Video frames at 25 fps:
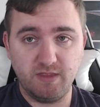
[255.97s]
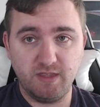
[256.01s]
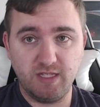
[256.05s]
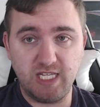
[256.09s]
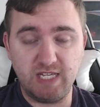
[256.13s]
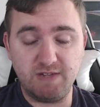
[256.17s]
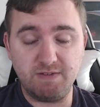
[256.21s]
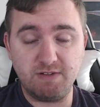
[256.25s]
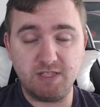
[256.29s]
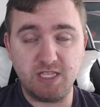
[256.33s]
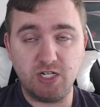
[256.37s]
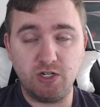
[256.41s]

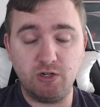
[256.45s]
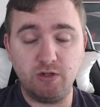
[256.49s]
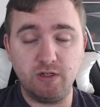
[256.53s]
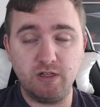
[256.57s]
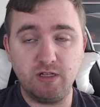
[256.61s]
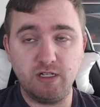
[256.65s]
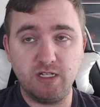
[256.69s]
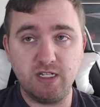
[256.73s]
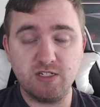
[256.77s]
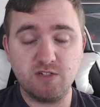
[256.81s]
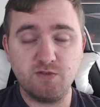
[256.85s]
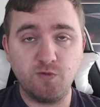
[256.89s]
Even though in
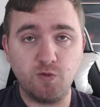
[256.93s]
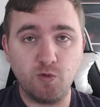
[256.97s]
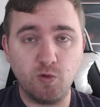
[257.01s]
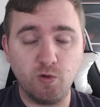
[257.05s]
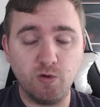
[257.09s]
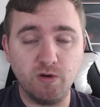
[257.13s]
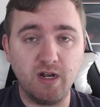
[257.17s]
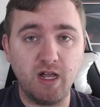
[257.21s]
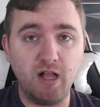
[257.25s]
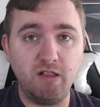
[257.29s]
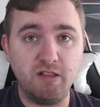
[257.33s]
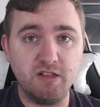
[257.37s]
his
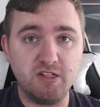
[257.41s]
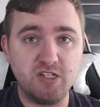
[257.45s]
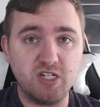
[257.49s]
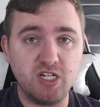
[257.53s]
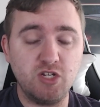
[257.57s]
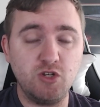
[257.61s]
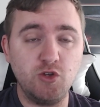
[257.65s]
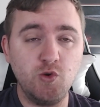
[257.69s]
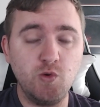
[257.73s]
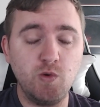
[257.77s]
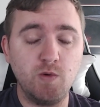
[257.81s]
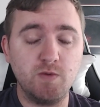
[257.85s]
foreknowledge he
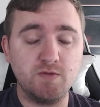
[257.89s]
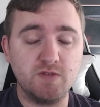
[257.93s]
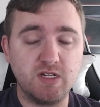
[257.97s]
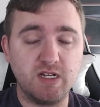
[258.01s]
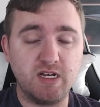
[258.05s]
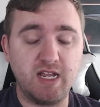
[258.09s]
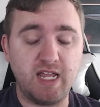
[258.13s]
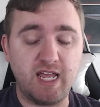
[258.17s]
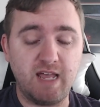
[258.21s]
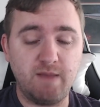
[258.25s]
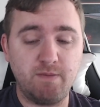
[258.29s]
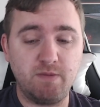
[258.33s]
knew what was going
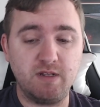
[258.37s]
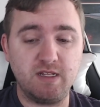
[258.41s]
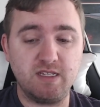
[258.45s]
to happen,